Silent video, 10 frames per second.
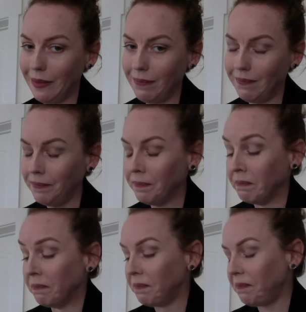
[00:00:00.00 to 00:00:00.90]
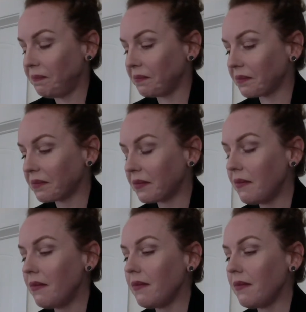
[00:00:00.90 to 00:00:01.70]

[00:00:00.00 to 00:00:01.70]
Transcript: Nothing is said.